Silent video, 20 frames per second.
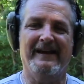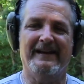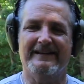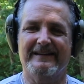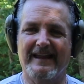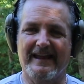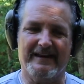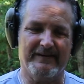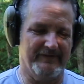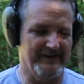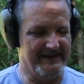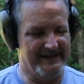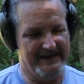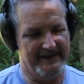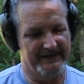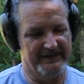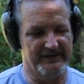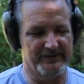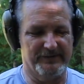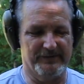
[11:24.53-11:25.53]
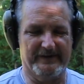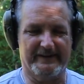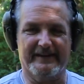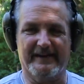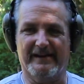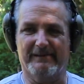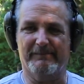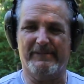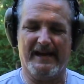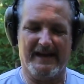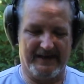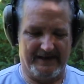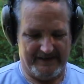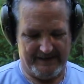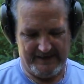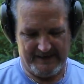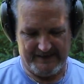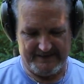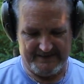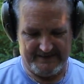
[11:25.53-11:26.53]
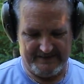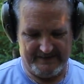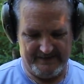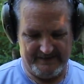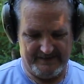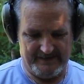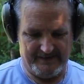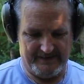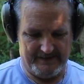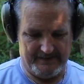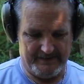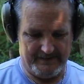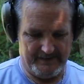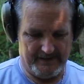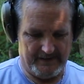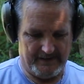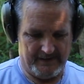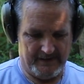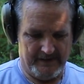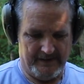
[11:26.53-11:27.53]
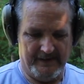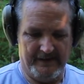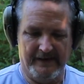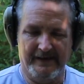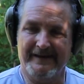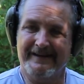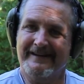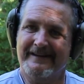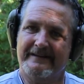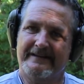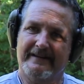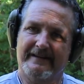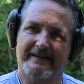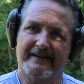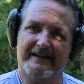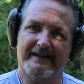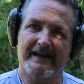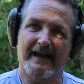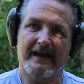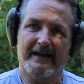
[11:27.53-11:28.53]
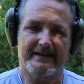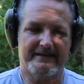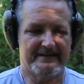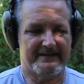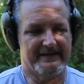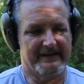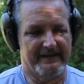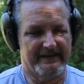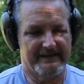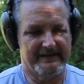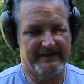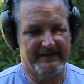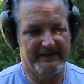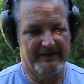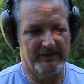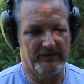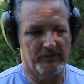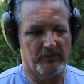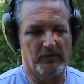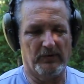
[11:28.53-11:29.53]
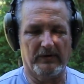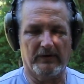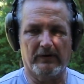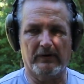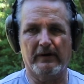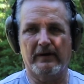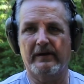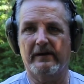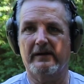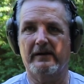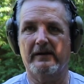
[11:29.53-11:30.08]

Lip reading: A lot of it had to do with that bag, guys. And to the guys that were,